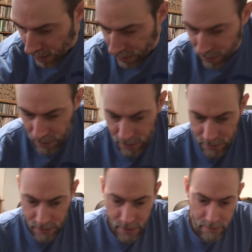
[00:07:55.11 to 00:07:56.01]
This is an
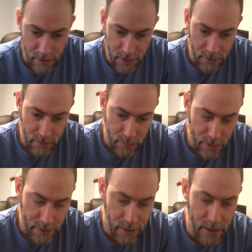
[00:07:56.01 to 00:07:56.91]
interesting French
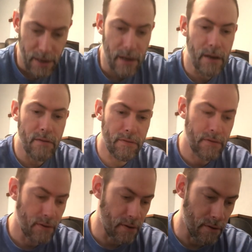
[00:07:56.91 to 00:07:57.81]
pressing I have
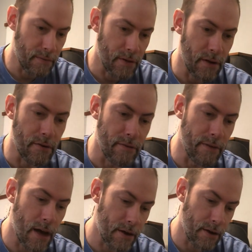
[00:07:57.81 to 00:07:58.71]
of
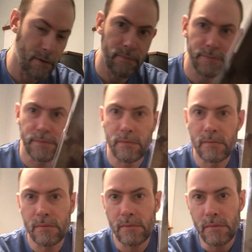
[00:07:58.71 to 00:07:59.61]
Nirvana
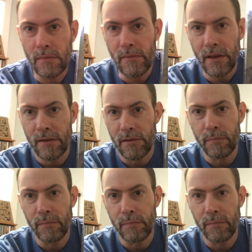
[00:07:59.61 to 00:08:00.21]
as a